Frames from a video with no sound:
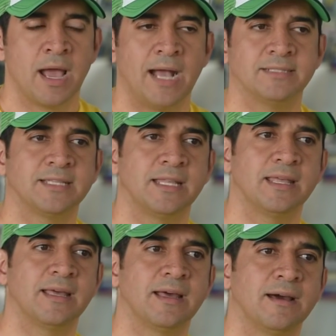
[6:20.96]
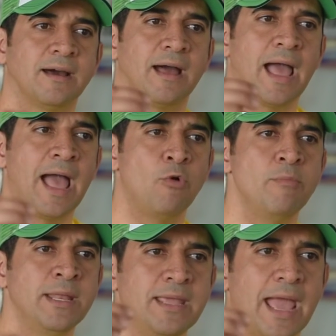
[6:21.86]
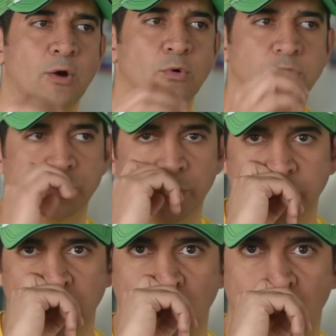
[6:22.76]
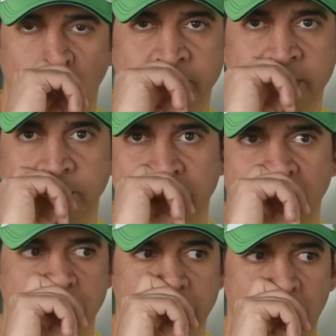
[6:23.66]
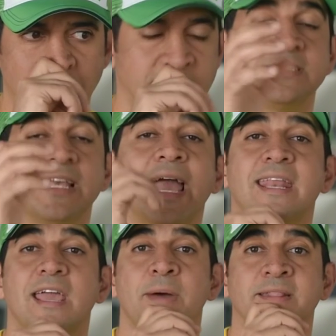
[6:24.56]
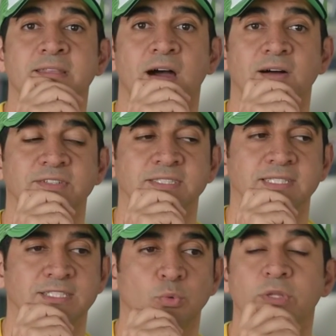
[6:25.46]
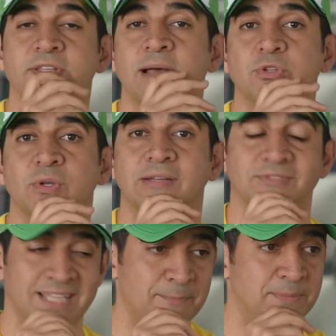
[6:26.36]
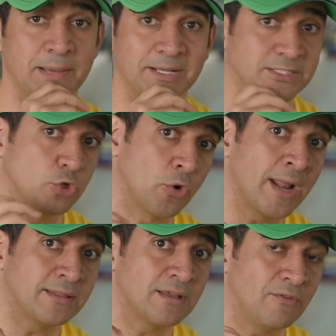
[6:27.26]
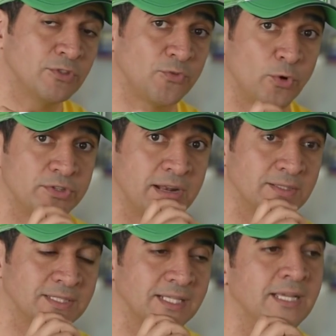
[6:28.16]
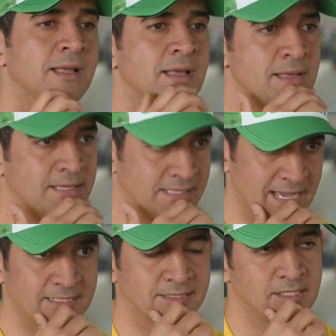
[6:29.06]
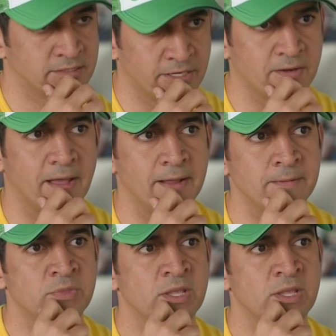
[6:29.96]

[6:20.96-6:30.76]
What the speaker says: I said, how many hours a week do you work? What time do you come to the office? He says, 8 a.m. at the office. I said, what time do you leave? 10 p.m. I said, you're at the office 14 hours a day? Yes. I said, okay.